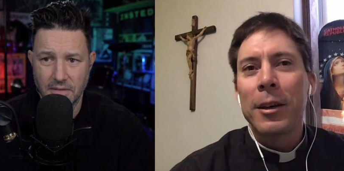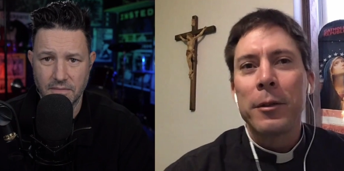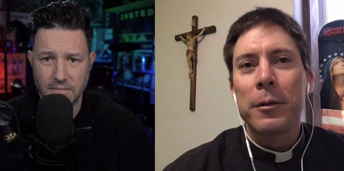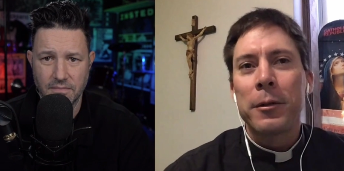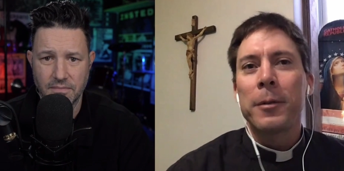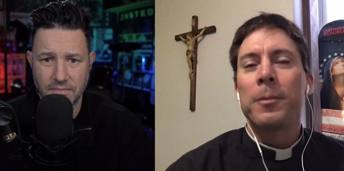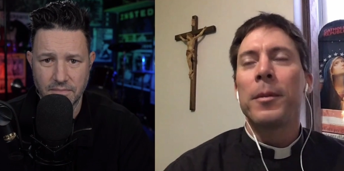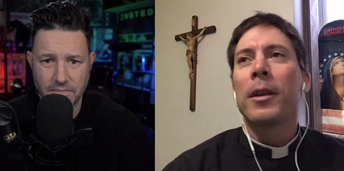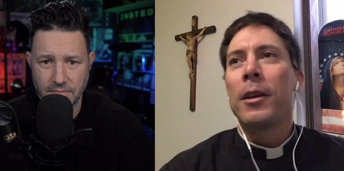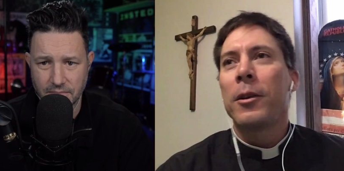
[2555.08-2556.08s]
Speaker 1: of
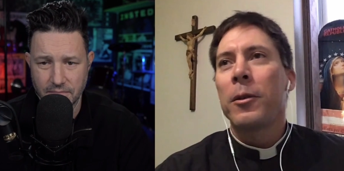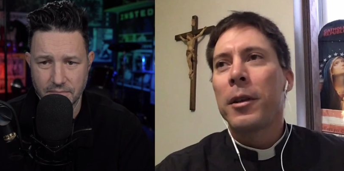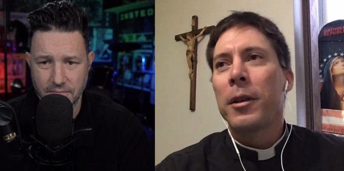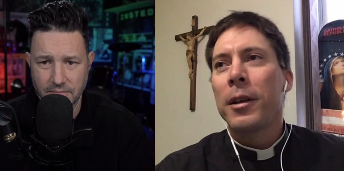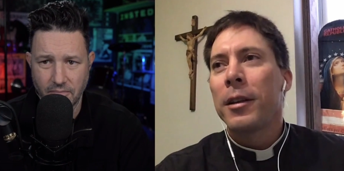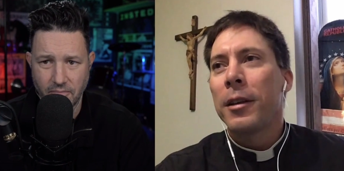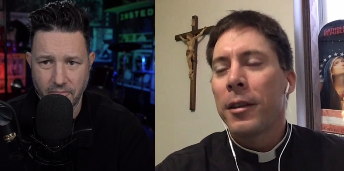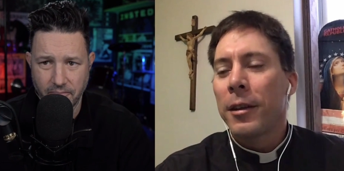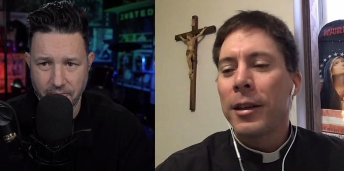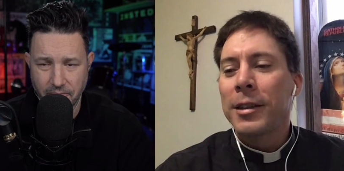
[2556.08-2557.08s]
you know the,
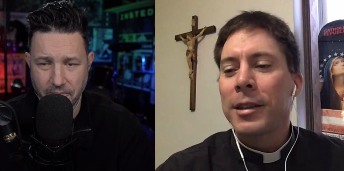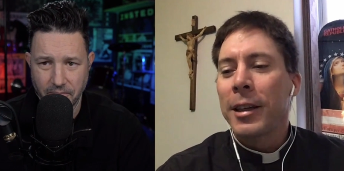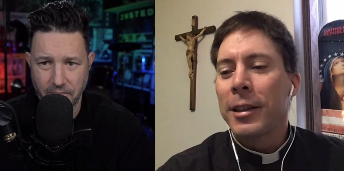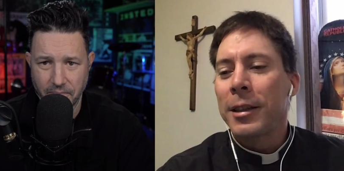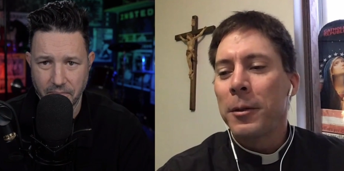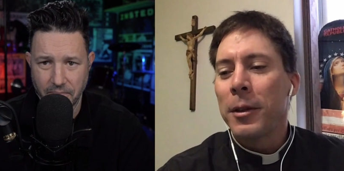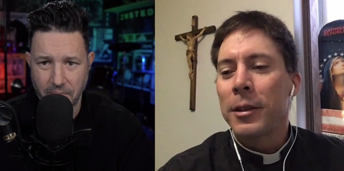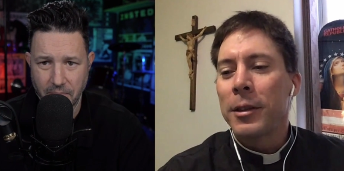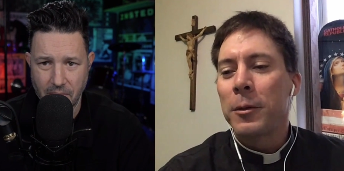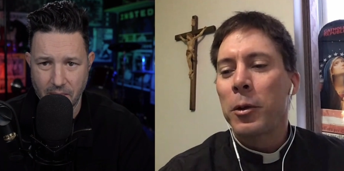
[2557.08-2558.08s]
the, the
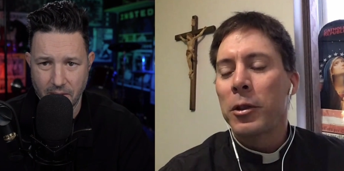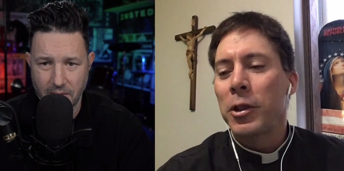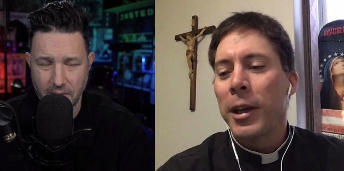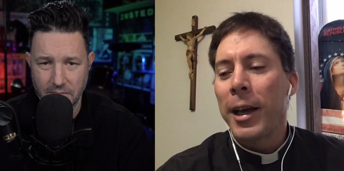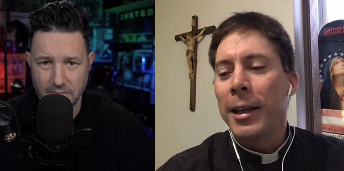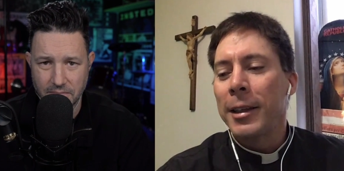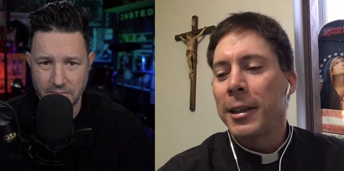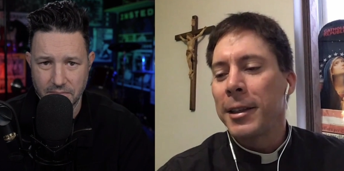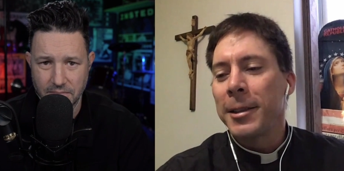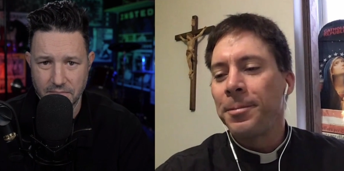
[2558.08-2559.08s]
distinctiveness of
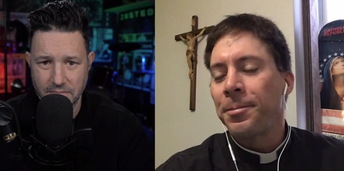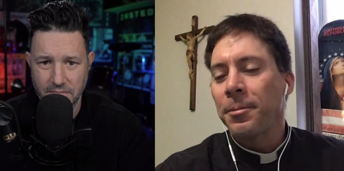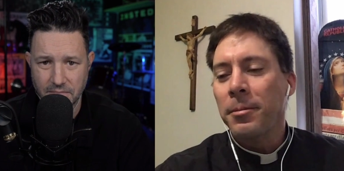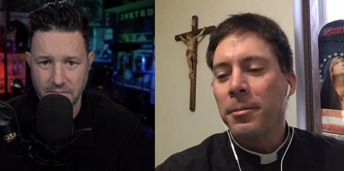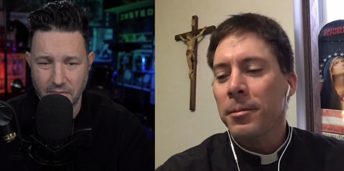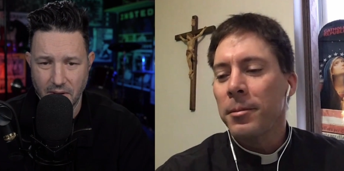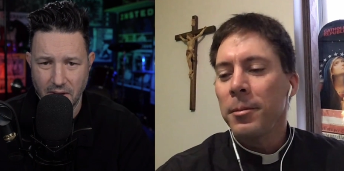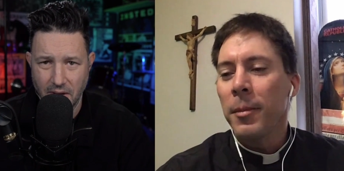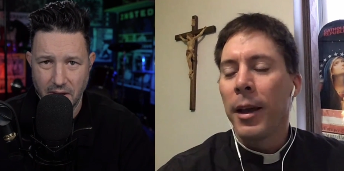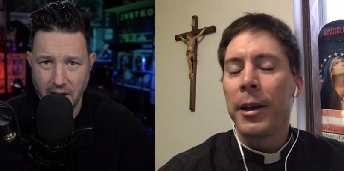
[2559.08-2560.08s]
Christianity and
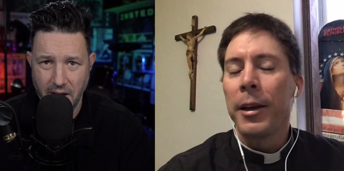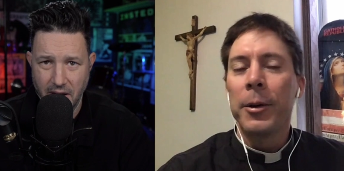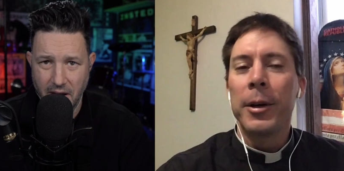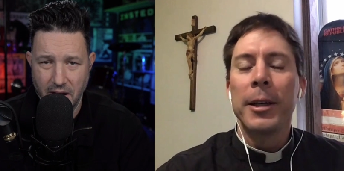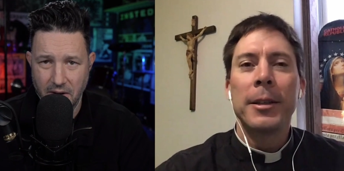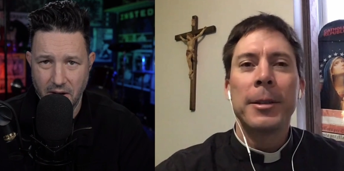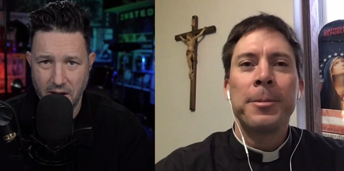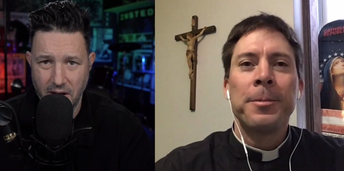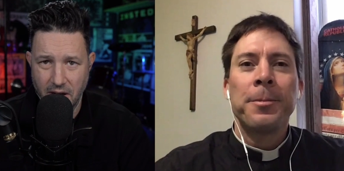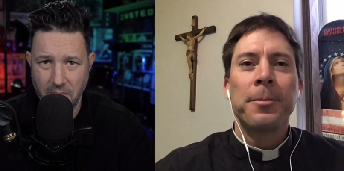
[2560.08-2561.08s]
Speaker 2: yeah anyway. I don't
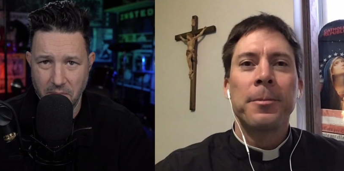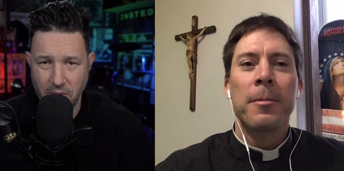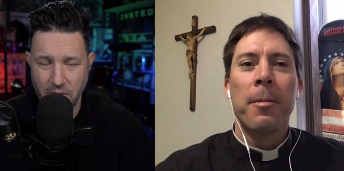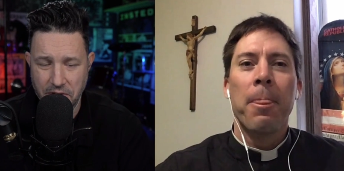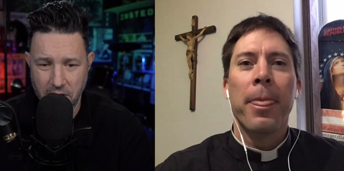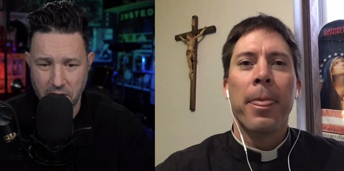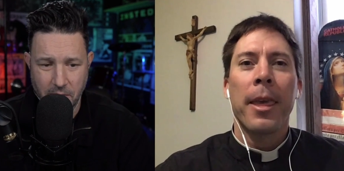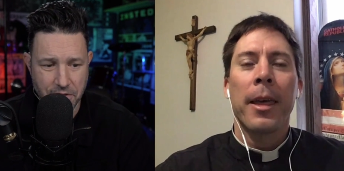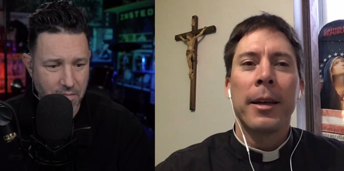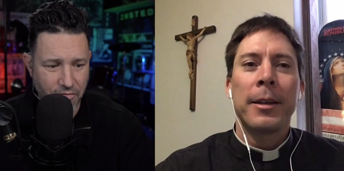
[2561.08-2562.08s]
I mean we've talked
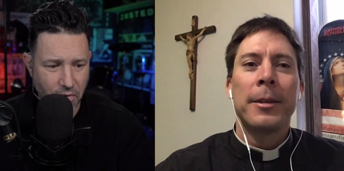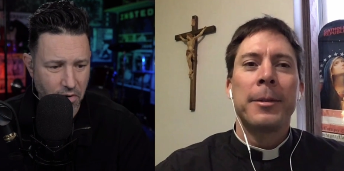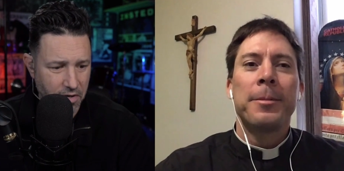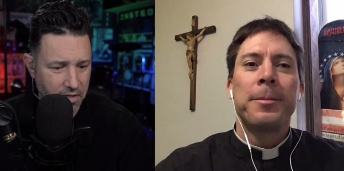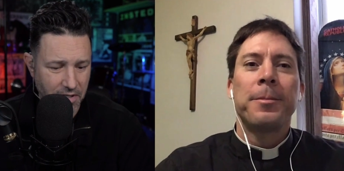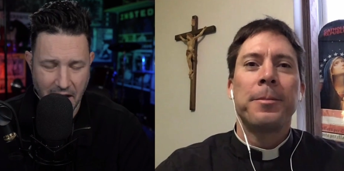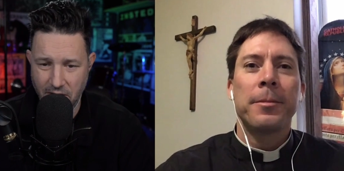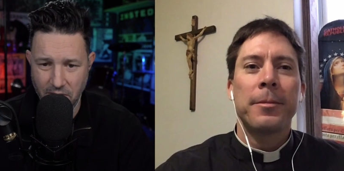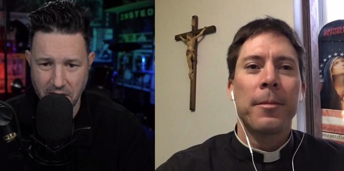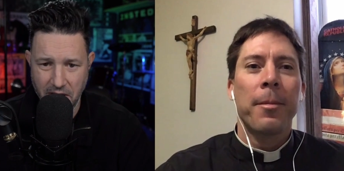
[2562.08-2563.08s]
about that before and I
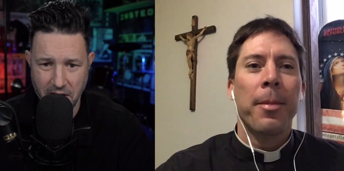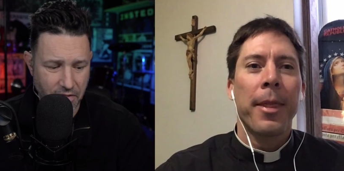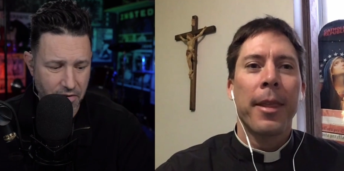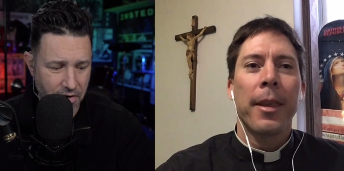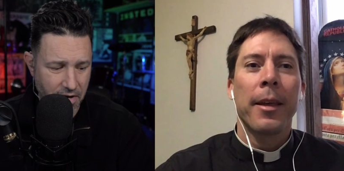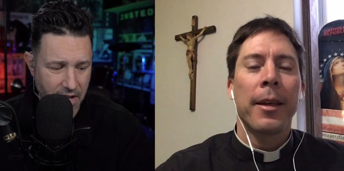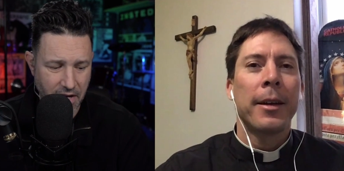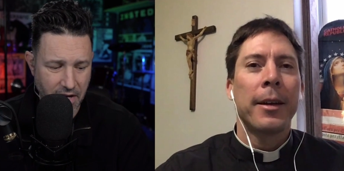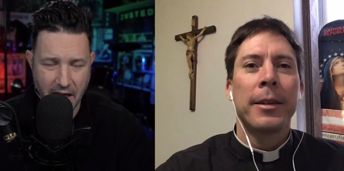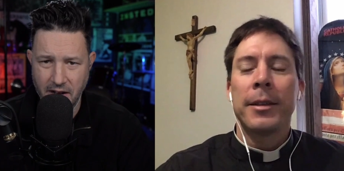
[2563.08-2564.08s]
don't get it either
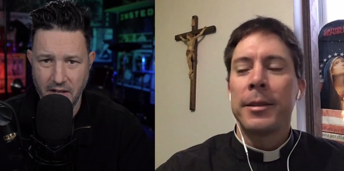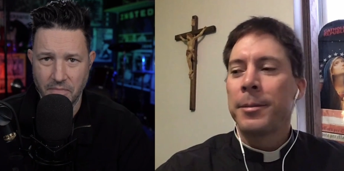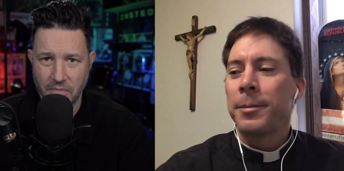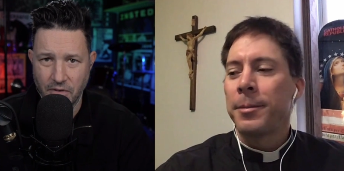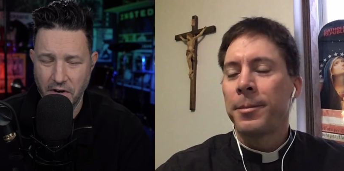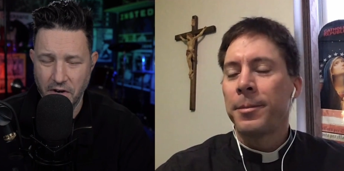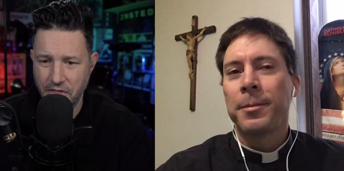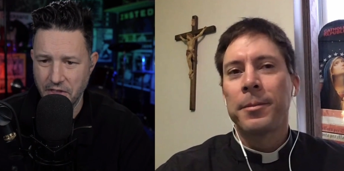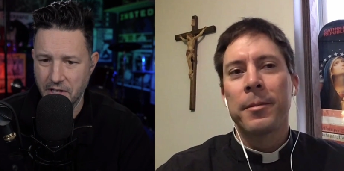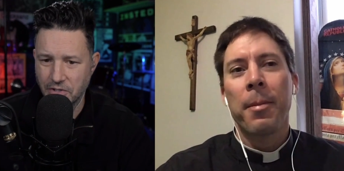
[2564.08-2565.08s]
and I the funny
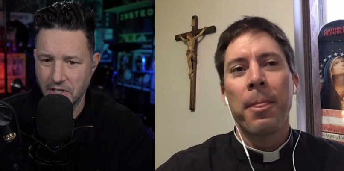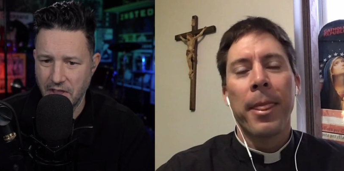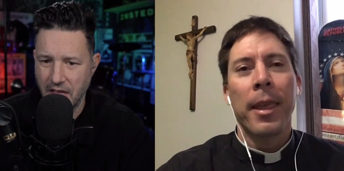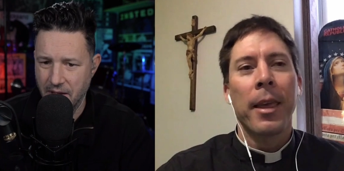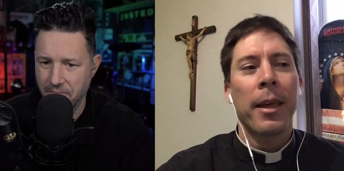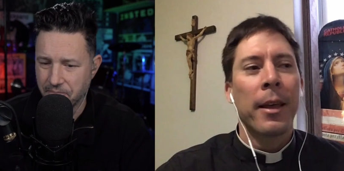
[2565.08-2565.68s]
thing is that